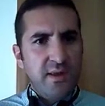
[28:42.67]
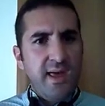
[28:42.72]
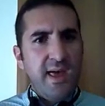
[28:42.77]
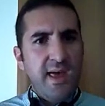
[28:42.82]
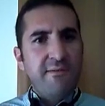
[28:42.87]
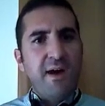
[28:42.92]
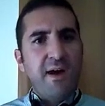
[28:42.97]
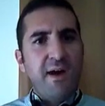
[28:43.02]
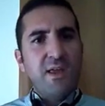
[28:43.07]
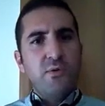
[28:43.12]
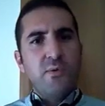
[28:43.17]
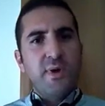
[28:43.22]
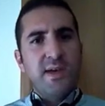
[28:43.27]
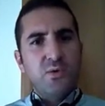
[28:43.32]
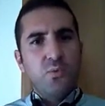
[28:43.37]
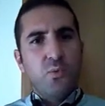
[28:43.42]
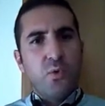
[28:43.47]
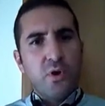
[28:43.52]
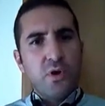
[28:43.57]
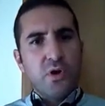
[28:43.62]
Evaluate
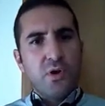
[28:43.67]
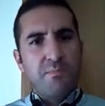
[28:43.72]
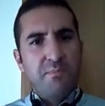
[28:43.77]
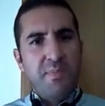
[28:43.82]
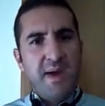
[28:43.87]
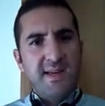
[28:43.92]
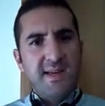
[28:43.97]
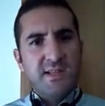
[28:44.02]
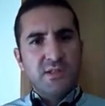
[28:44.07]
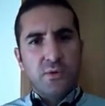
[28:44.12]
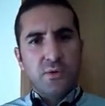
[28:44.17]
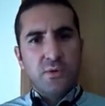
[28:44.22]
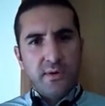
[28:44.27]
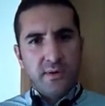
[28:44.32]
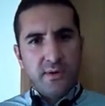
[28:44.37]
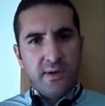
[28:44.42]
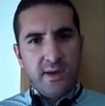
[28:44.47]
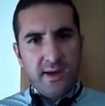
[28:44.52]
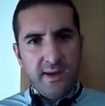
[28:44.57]
work based on